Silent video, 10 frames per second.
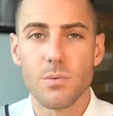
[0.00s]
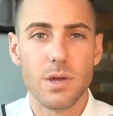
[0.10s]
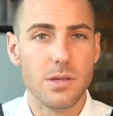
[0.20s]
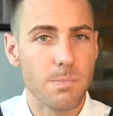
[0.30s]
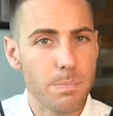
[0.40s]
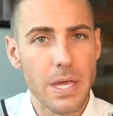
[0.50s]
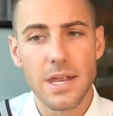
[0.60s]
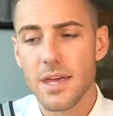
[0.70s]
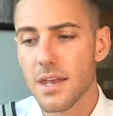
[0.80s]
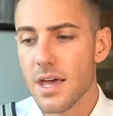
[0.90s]
and the way you bid
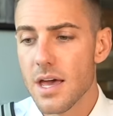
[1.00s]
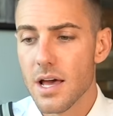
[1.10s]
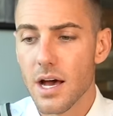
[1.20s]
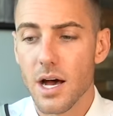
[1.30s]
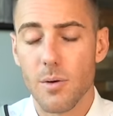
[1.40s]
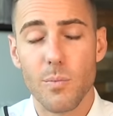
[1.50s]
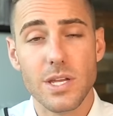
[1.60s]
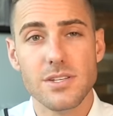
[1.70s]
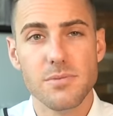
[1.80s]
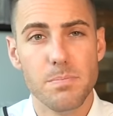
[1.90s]
it. We
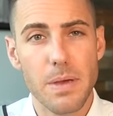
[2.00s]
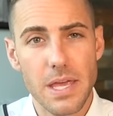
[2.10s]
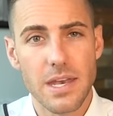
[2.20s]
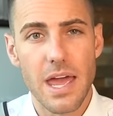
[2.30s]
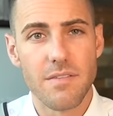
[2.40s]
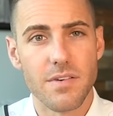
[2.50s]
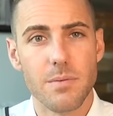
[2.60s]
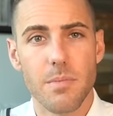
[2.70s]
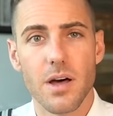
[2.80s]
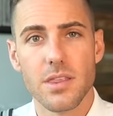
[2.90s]
do bid
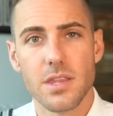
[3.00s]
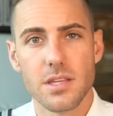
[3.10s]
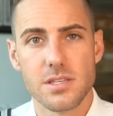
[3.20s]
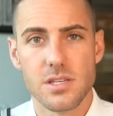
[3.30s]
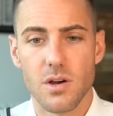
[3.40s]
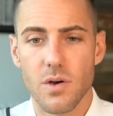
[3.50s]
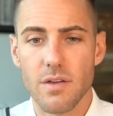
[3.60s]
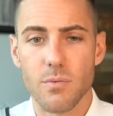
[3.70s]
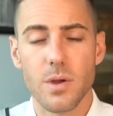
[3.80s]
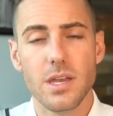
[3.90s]
every month. So
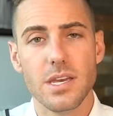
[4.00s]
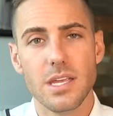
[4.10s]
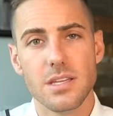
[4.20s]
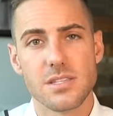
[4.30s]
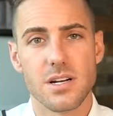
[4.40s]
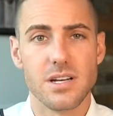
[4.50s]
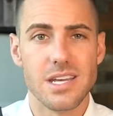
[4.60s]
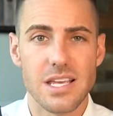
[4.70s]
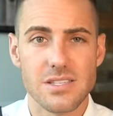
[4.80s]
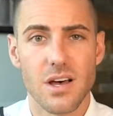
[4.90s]
if we need certain
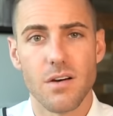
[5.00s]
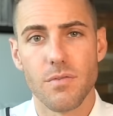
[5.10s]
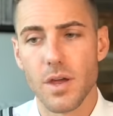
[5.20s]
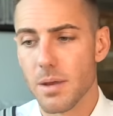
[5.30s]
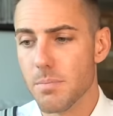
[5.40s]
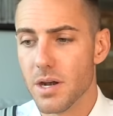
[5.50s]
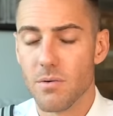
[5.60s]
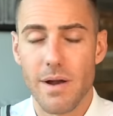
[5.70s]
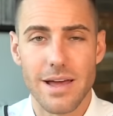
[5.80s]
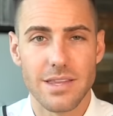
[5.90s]
days off, we can bid
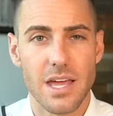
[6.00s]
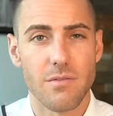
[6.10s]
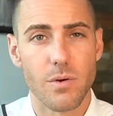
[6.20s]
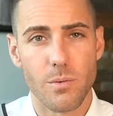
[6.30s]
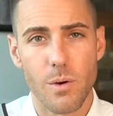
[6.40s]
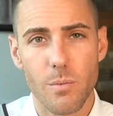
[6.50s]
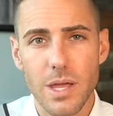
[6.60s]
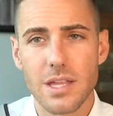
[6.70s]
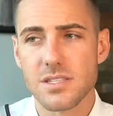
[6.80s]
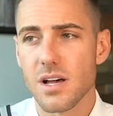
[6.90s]
around that. If we want
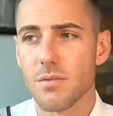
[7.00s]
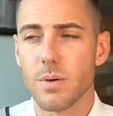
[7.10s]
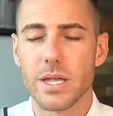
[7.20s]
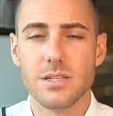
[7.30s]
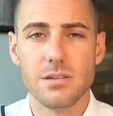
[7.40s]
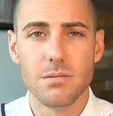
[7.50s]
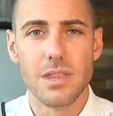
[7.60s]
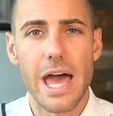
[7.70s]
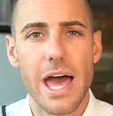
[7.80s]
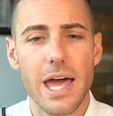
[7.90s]
weekends off, we can do
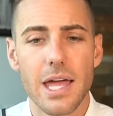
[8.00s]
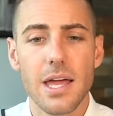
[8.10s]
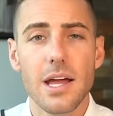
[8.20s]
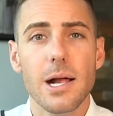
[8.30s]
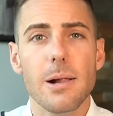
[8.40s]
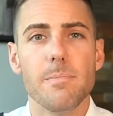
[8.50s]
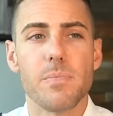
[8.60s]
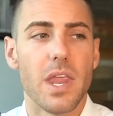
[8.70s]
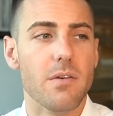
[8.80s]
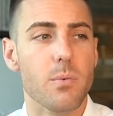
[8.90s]
that.
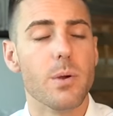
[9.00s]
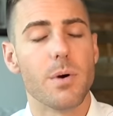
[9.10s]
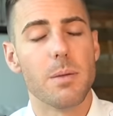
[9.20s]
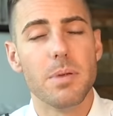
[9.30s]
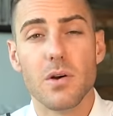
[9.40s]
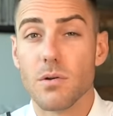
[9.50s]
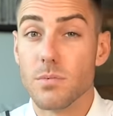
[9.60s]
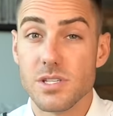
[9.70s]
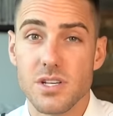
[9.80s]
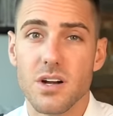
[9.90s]
If we want to be on
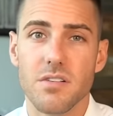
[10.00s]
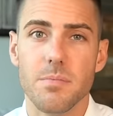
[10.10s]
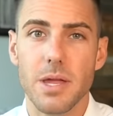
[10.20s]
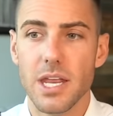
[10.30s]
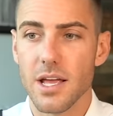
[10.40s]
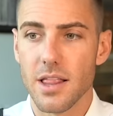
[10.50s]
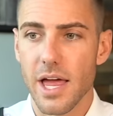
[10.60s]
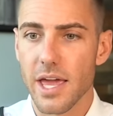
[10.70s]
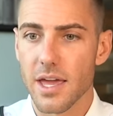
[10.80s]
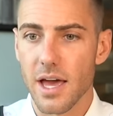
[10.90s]
reserve, meaning
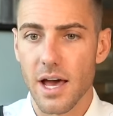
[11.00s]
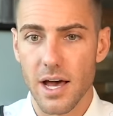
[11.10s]
like,